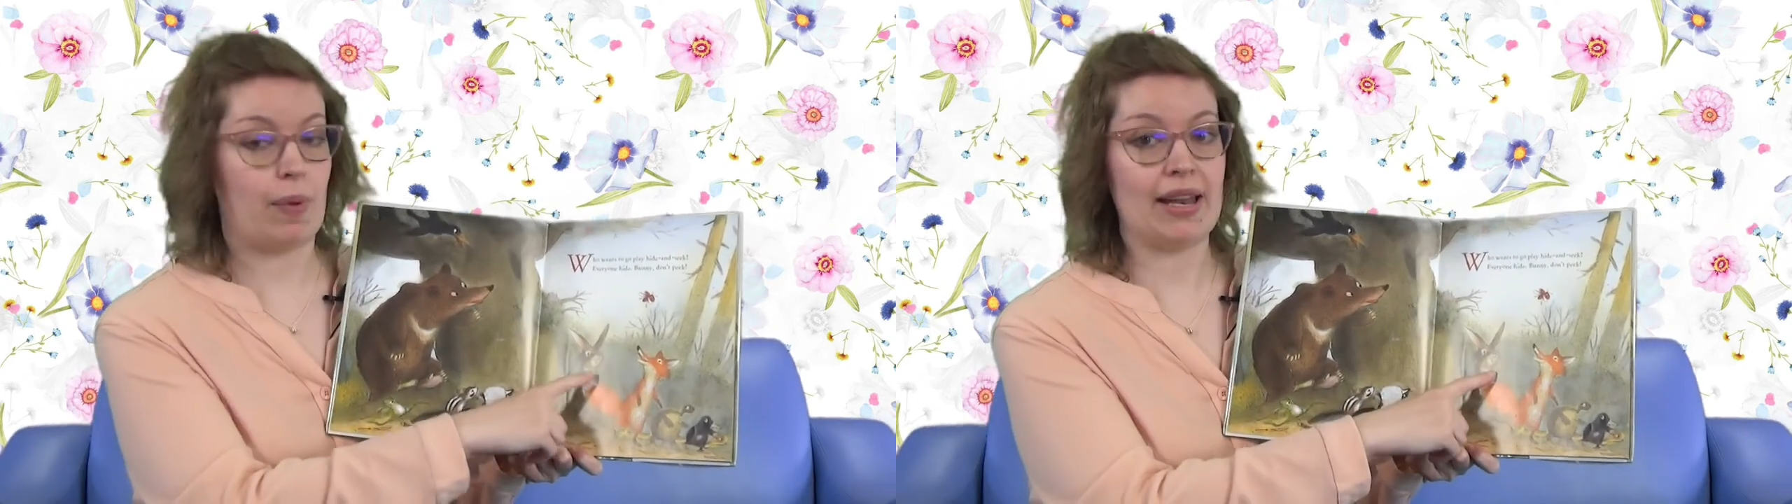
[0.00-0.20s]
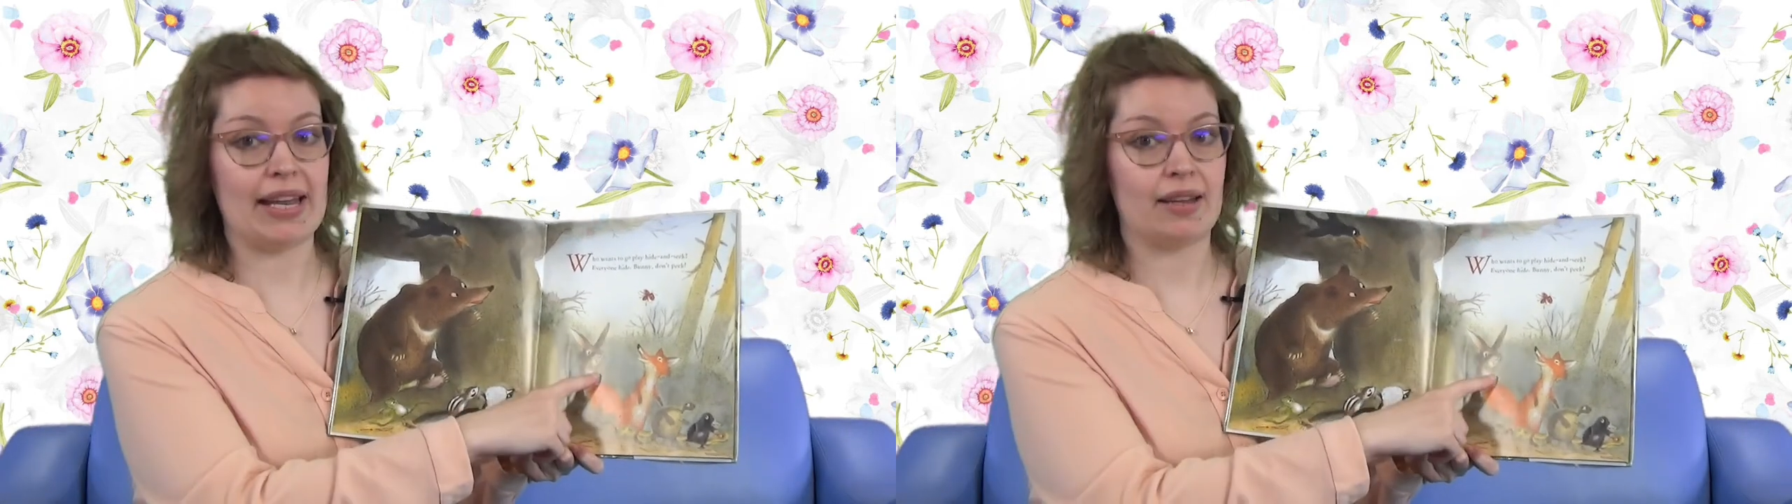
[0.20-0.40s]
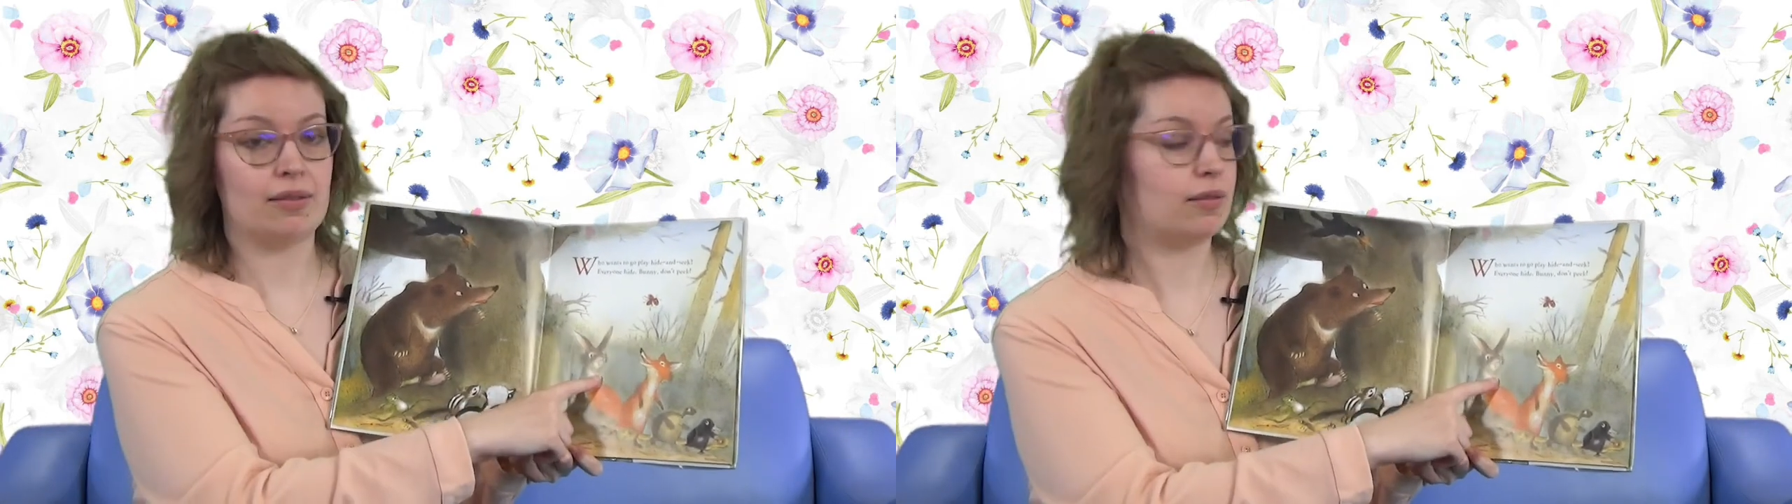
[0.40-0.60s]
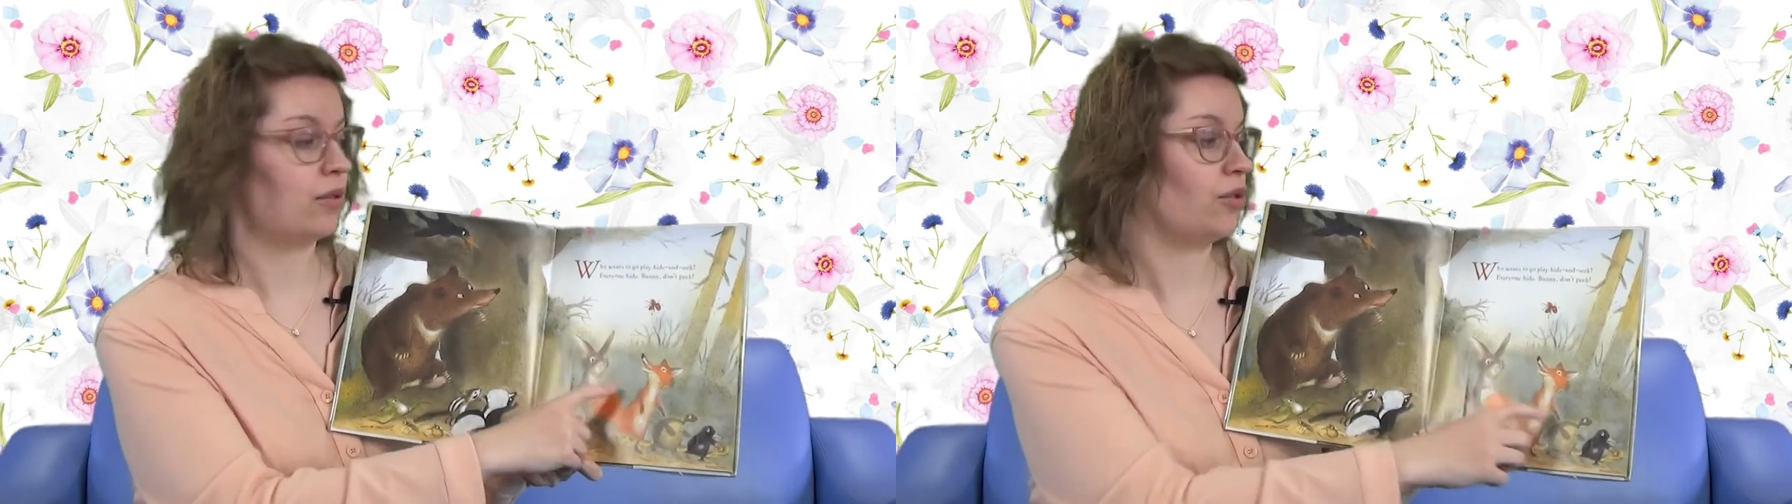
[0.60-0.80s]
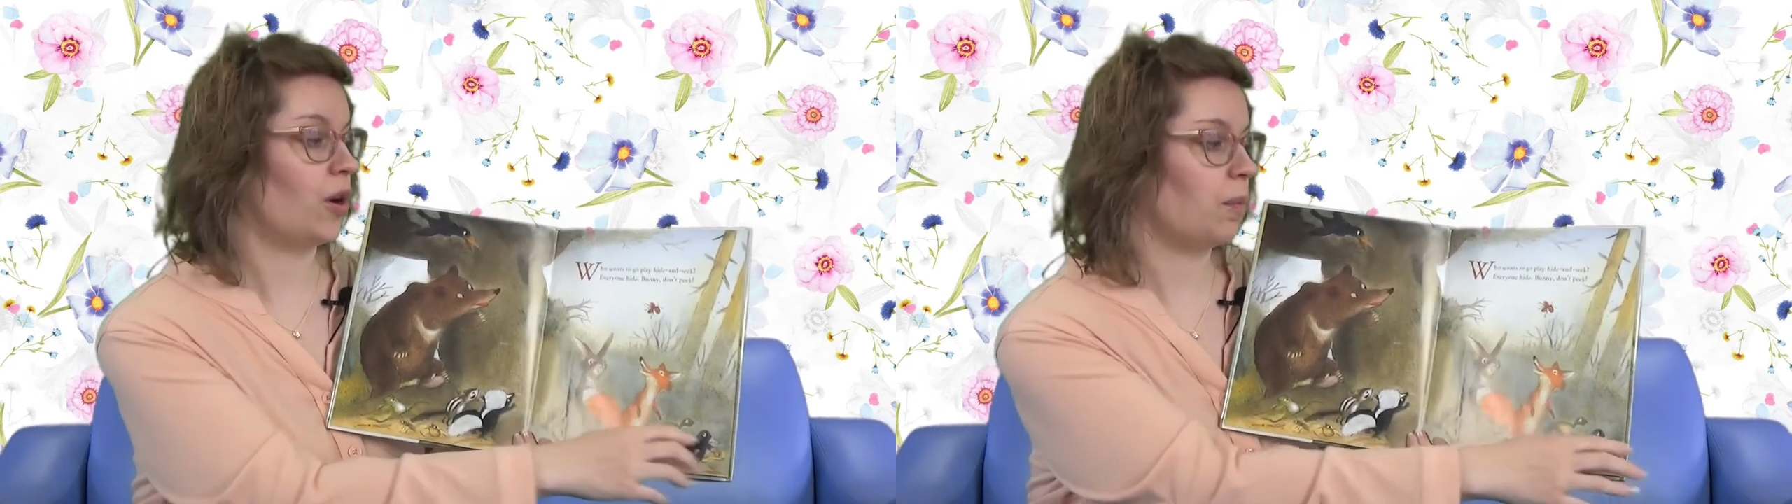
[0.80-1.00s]
Bunny,
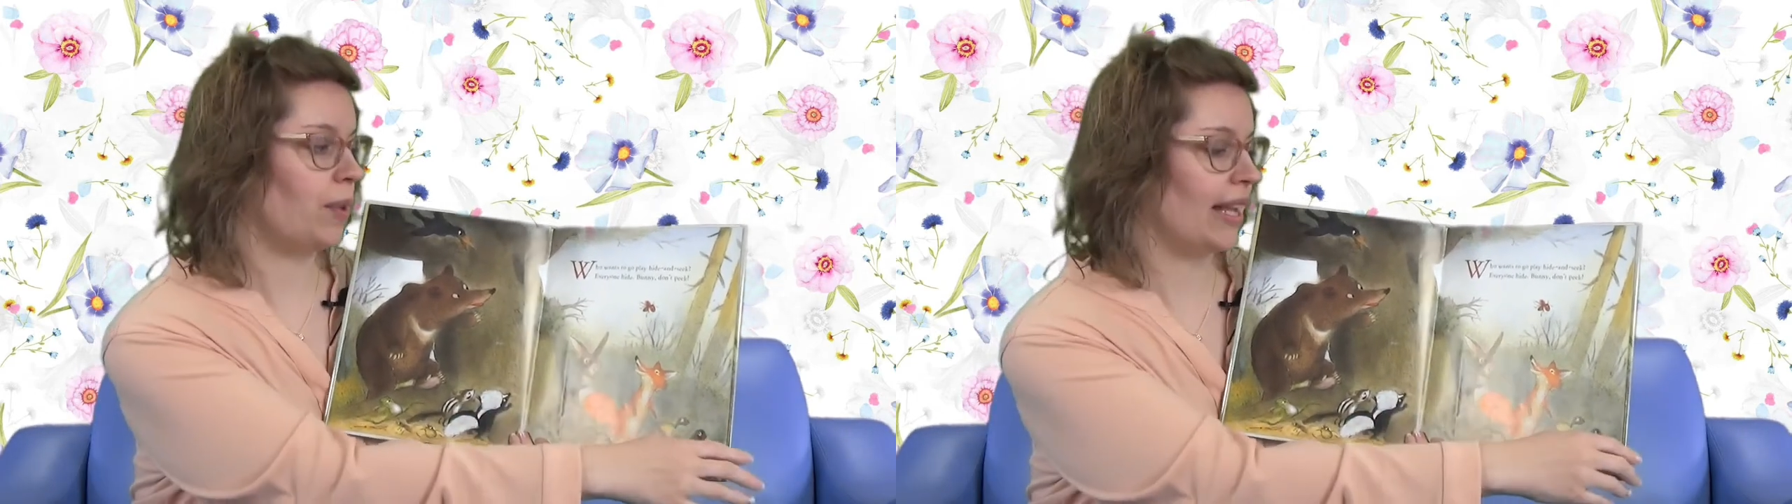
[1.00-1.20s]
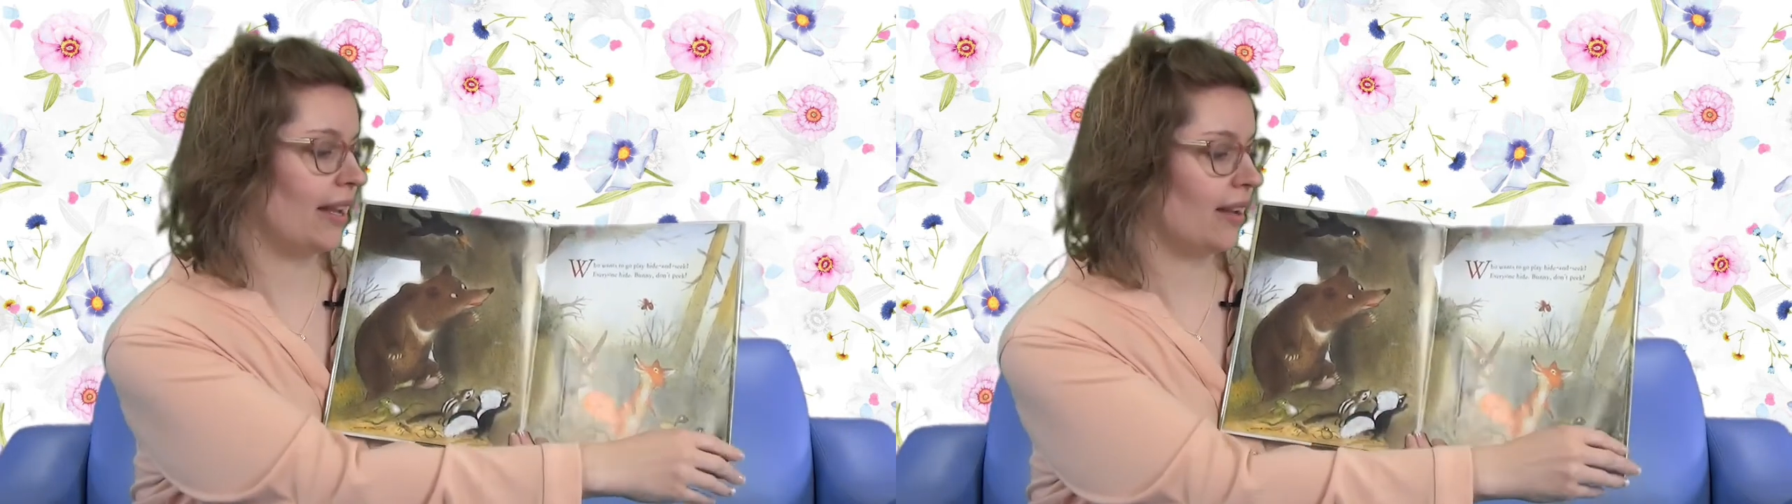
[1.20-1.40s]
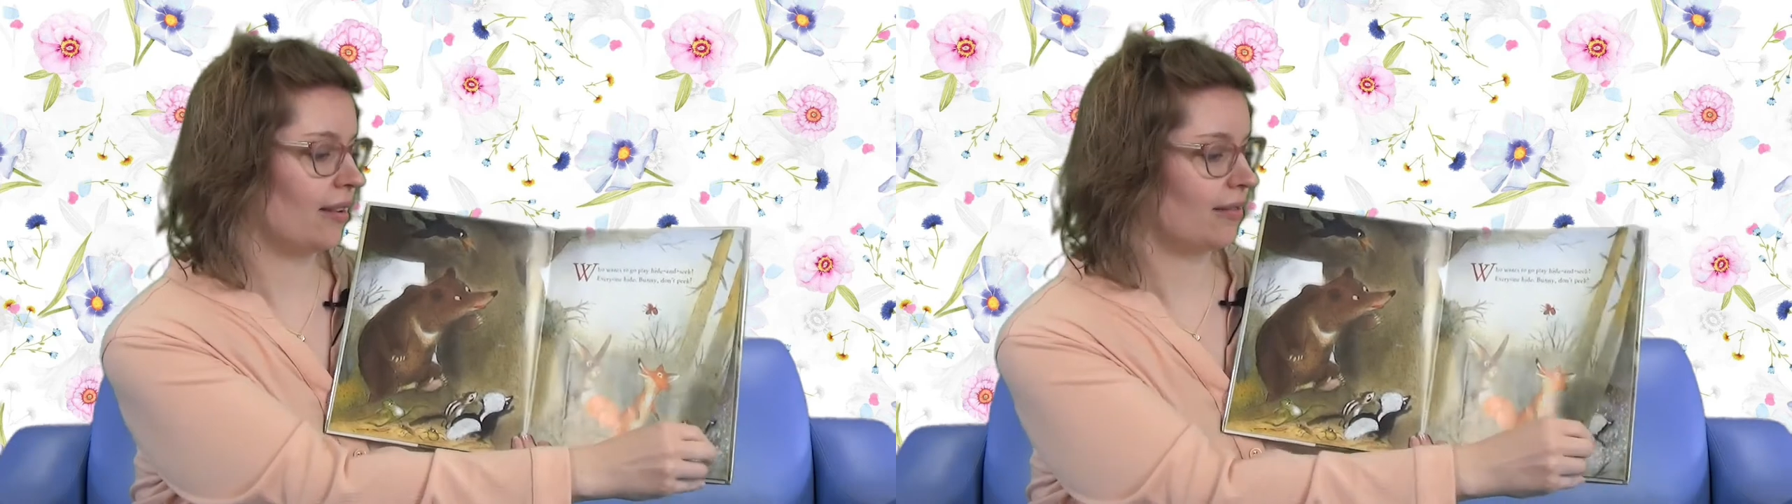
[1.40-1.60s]
don't peek.